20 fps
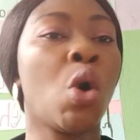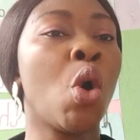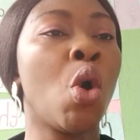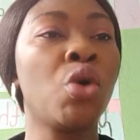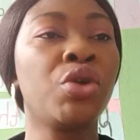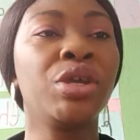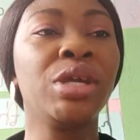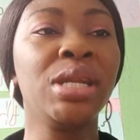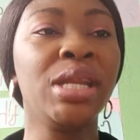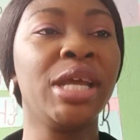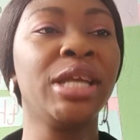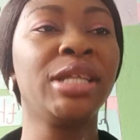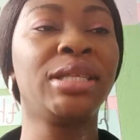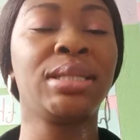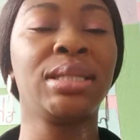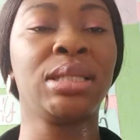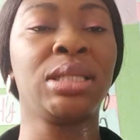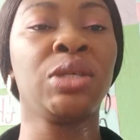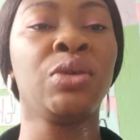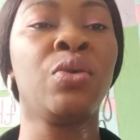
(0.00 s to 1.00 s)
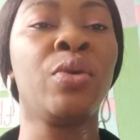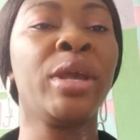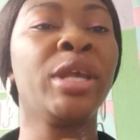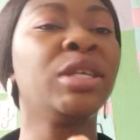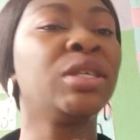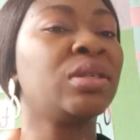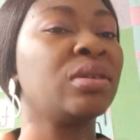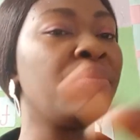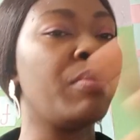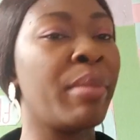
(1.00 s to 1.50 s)
all you need to do
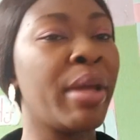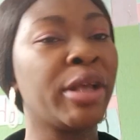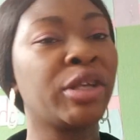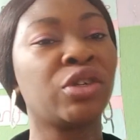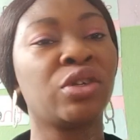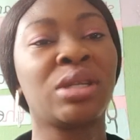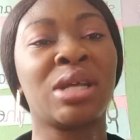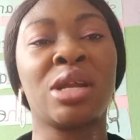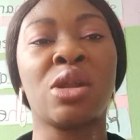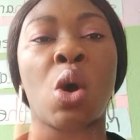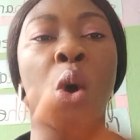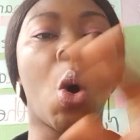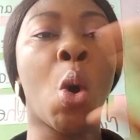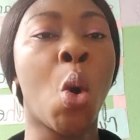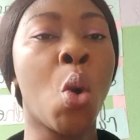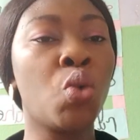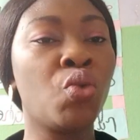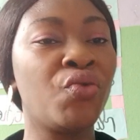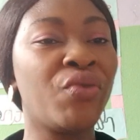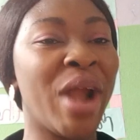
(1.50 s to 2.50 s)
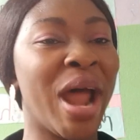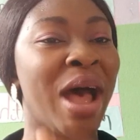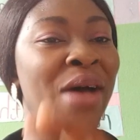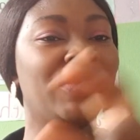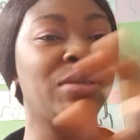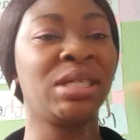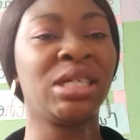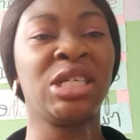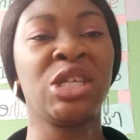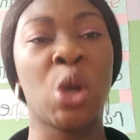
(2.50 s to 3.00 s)
is to make sure that all
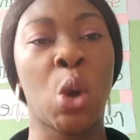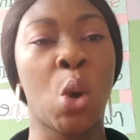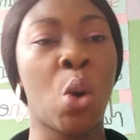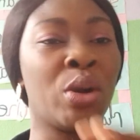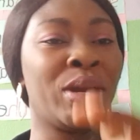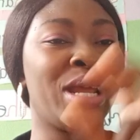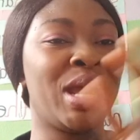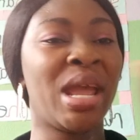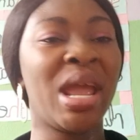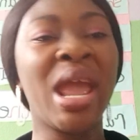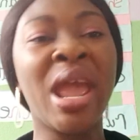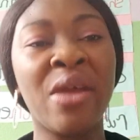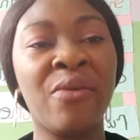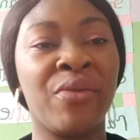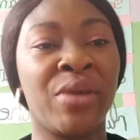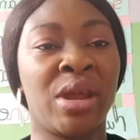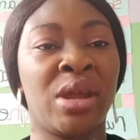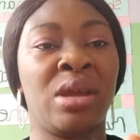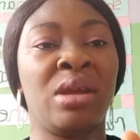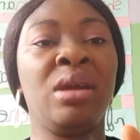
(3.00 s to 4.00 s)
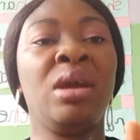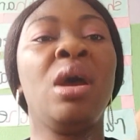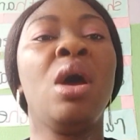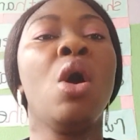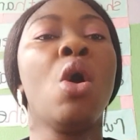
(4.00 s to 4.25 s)
round in all area